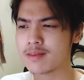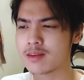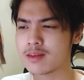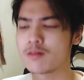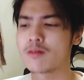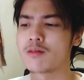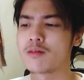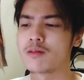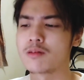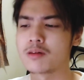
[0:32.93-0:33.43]

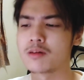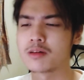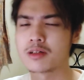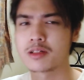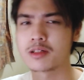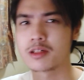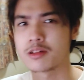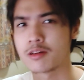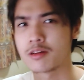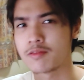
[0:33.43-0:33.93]
Or,
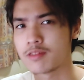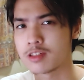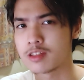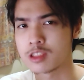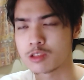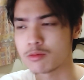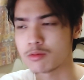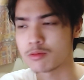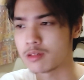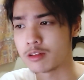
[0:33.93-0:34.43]
if you just
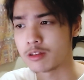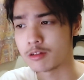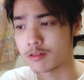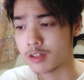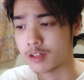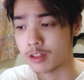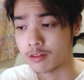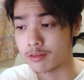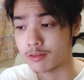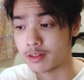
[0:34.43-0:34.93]
want to do a
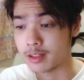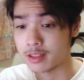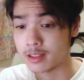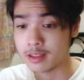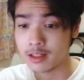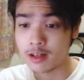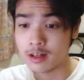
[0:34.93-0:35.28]
quick read